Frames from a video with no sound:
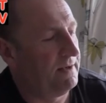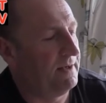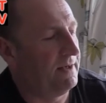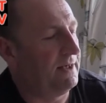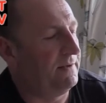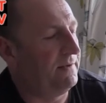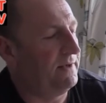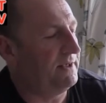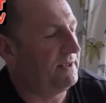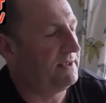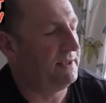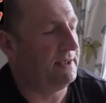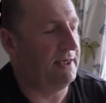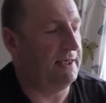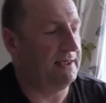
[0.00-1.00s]
And this
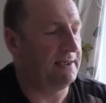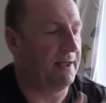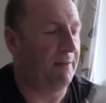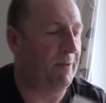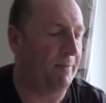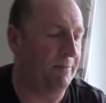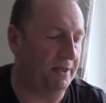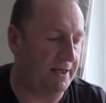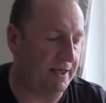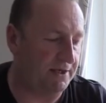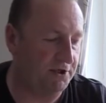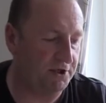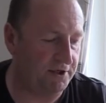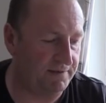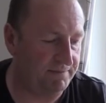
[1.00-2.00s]
is a
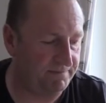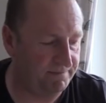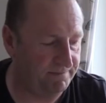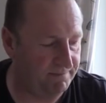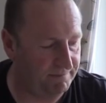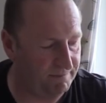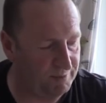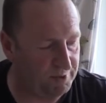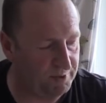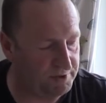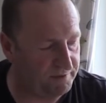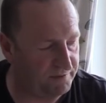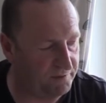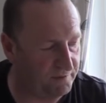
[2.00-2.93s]
publication, beautiful